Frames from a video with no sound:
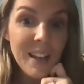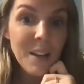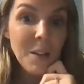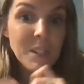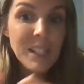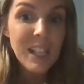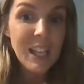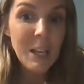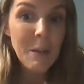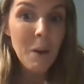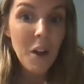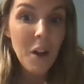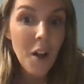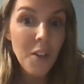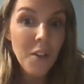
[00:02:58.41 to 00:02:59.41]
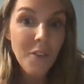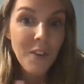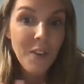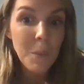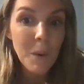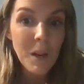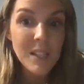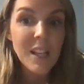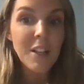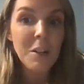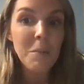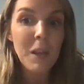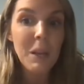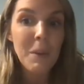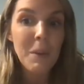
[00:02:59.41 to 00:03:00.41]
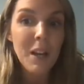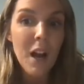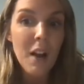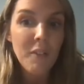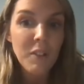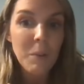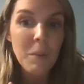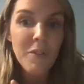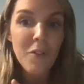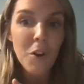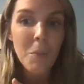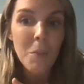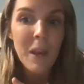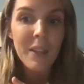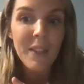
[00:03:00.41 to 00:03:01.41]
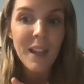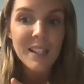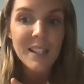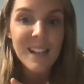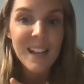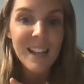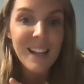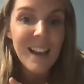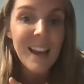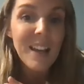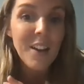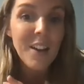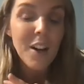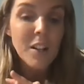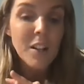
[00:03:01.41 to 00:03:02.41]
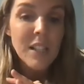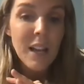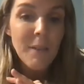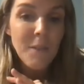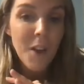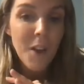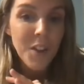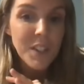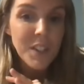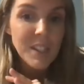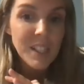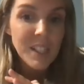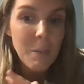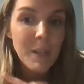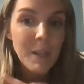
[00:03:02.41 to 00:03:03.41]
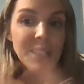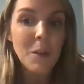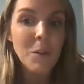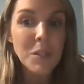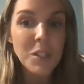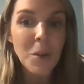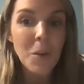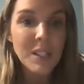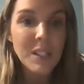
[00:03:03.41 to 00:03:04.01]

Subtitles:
And I was thinking about all the fun ways I could make my coffee before bed last night, and I had a hard time falling asleep because I was so